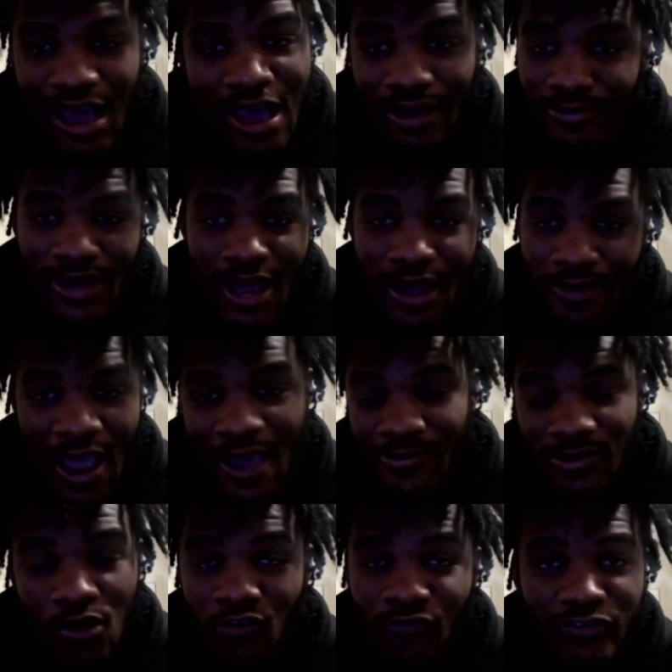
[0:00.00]
I, I, I
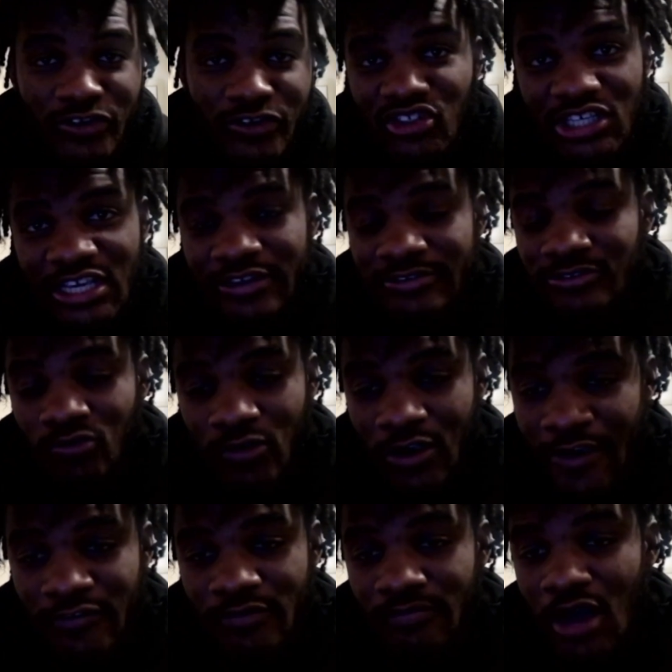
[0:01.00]
go for Chiefs
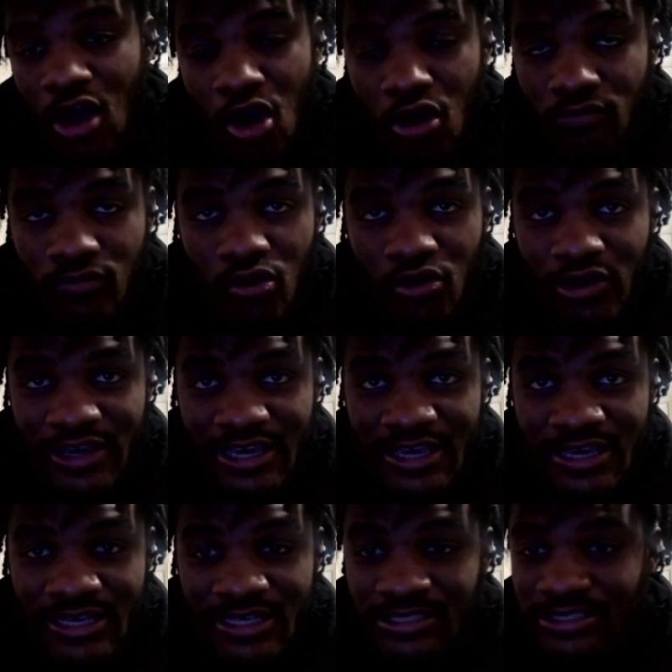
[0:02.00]
wherever my homeboy
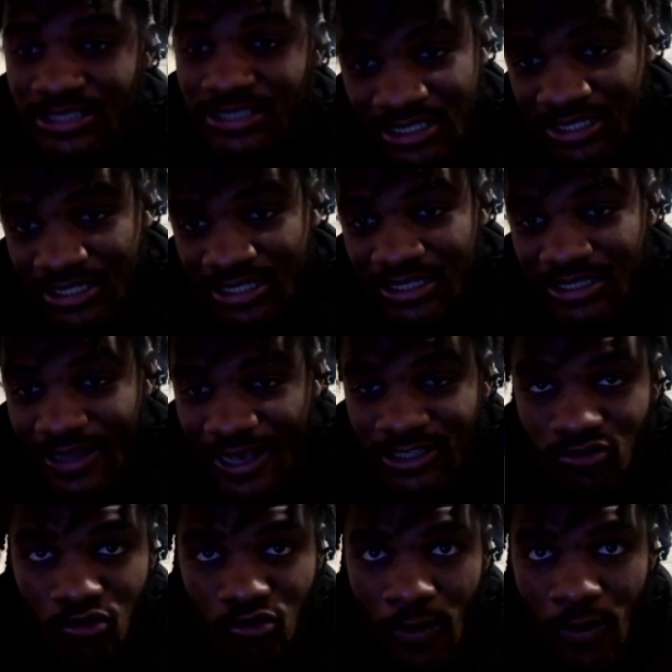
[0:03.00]
is.
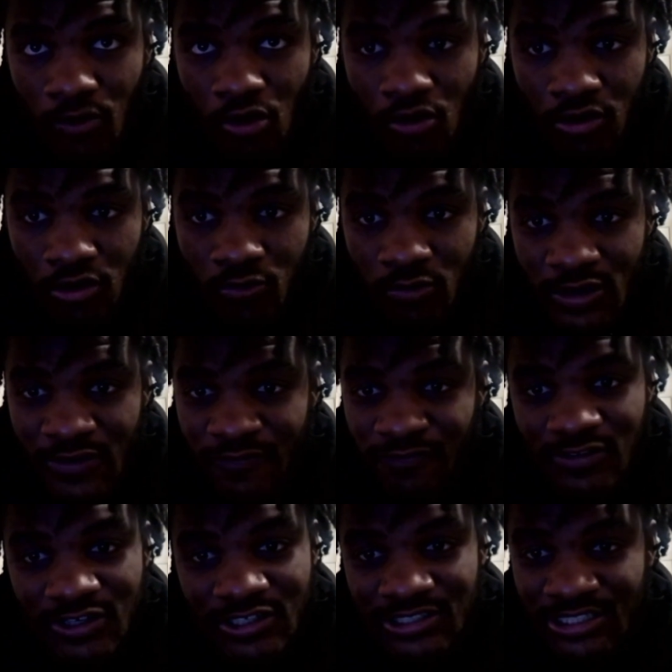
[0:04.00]
That's who I'm going
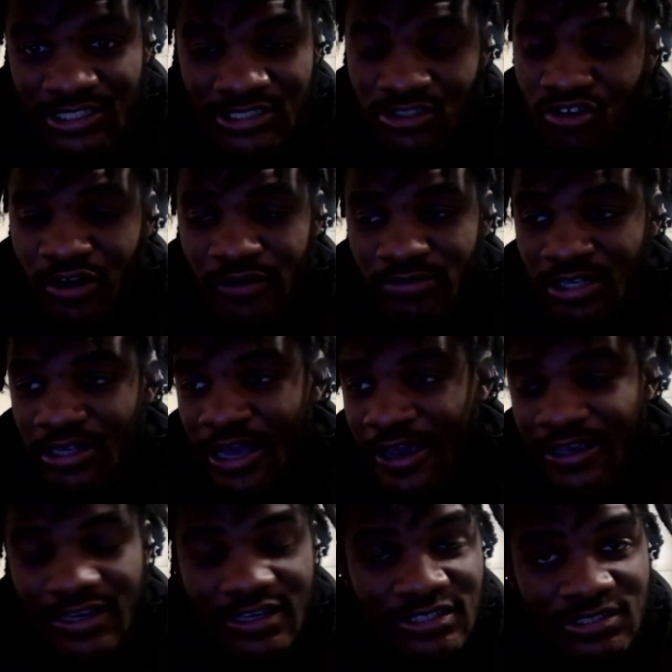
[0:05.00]
with because his
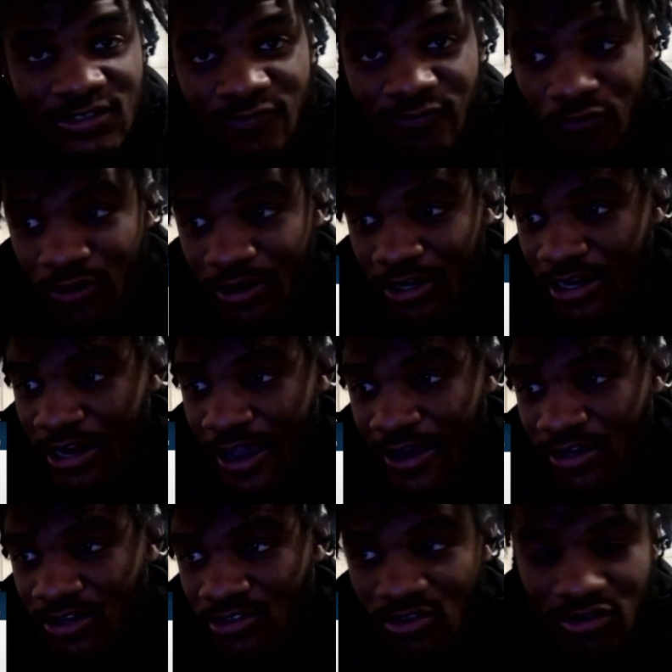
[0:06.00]
kryptonite is the
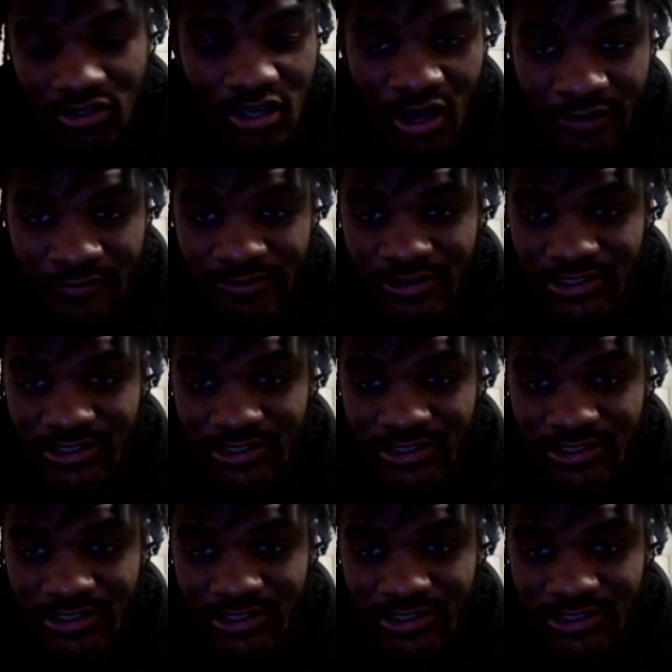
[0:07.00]
49ers on the other